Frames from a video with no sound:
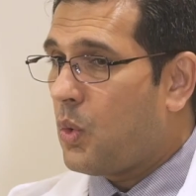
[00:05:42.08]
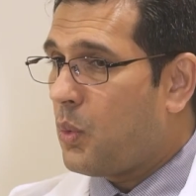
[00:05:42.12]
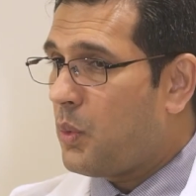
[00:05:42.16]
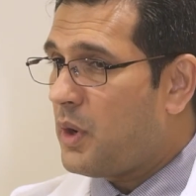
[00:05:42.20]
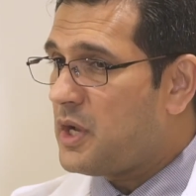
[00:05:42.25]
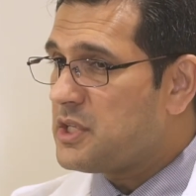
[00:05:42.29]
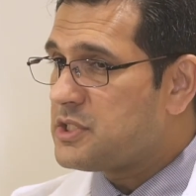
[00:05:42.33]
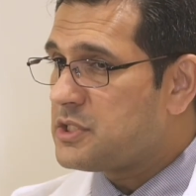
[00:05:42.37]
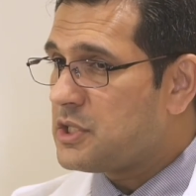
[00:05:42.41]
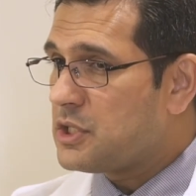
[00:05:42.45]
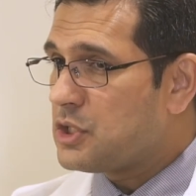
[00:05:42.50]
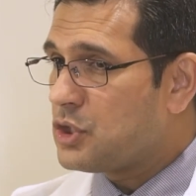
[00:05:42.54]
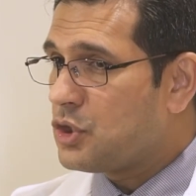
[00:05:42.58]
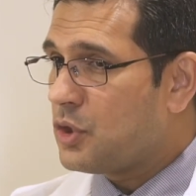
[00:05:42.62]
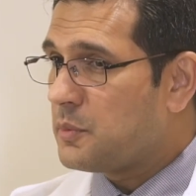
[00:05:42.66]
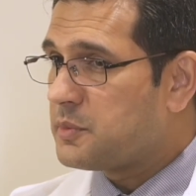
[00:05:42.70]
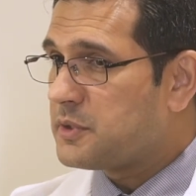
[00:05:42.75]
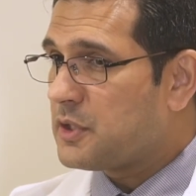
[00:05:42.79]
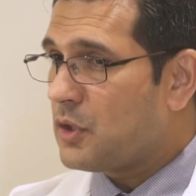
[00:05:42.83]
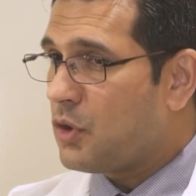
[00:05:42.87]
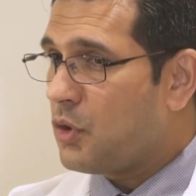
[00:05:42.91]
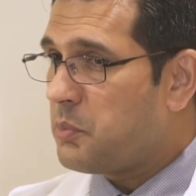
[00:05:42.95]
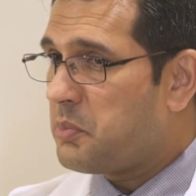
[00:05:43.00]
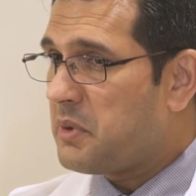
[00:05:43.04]
Once the
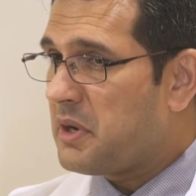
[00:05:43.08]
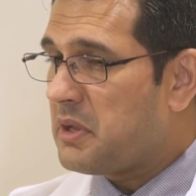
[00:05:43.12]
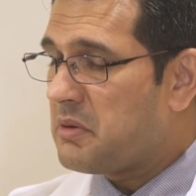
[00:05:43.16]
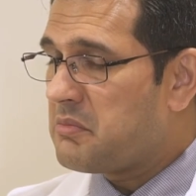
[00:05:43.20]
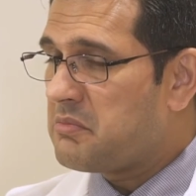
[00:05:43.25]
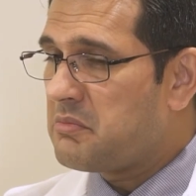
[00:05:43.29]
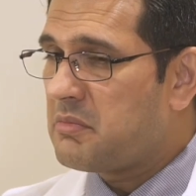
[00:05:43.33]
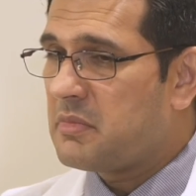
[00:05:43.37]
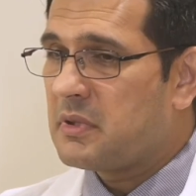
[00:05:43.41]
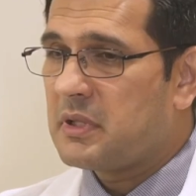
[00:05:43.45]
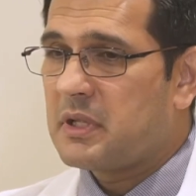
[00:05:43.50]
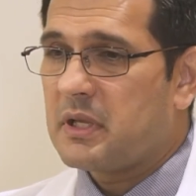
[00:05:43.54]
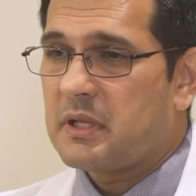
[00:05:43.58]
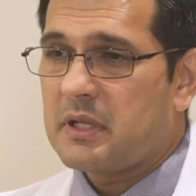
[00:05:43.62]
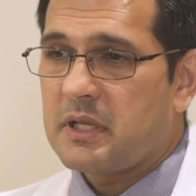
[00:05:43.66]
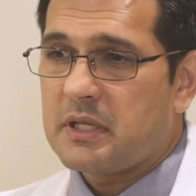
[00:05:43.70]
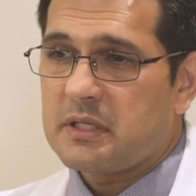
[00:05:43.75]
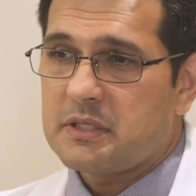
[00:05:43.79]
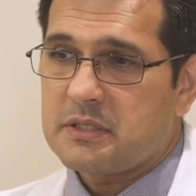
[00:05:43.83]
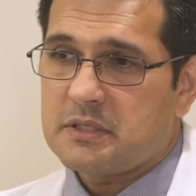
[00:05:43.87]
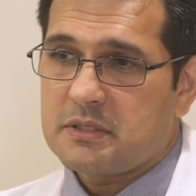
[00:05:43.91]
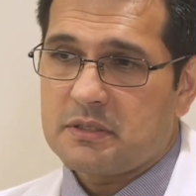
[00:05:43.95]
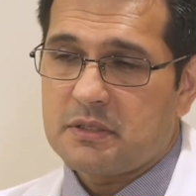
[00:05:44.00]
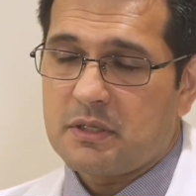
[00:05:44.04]
tubes are open, then
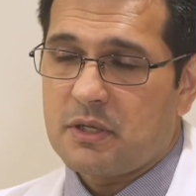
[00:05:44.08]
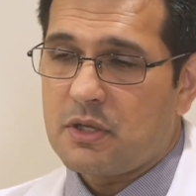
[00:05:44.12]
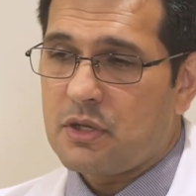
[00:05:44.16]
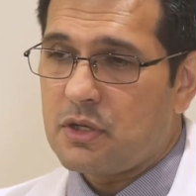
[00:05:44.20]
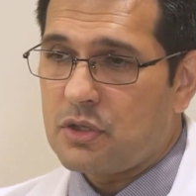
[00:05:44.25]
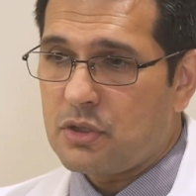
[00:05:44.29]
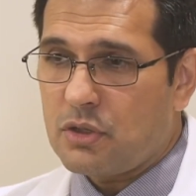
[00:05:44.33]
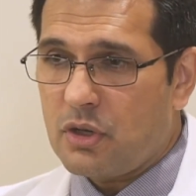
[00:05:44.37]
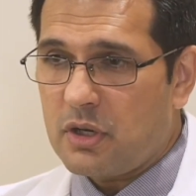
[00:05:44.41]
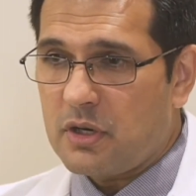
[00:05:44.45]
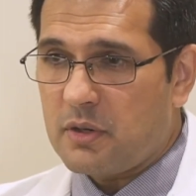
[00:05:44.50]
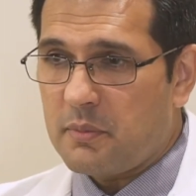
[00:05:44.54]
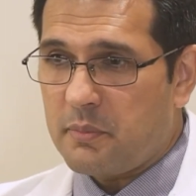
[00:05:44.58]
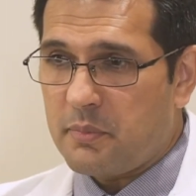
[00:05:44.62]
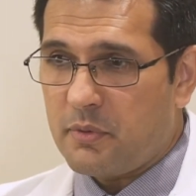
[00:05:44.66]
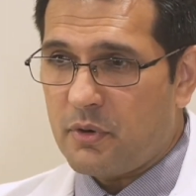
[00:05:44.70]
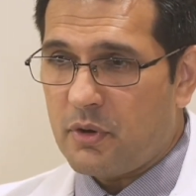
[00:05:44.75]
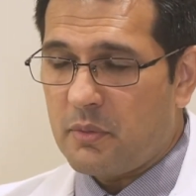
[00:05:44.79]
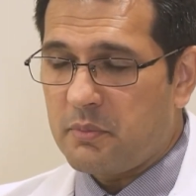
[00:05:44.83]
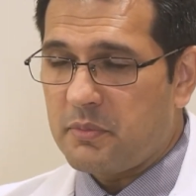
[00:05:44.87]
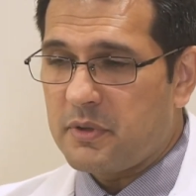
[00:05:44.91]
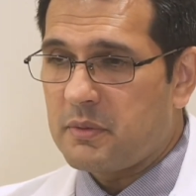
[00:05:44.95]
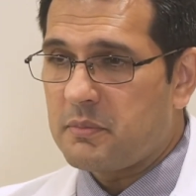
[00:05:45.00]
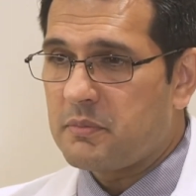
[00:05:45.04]
there's not a
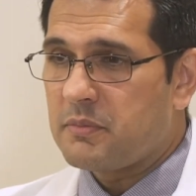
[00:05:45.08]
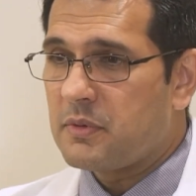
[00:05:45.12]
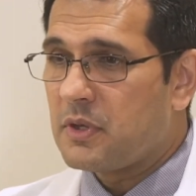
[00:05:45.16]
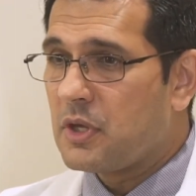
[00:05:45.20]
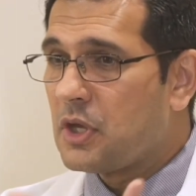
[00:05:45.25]
problem.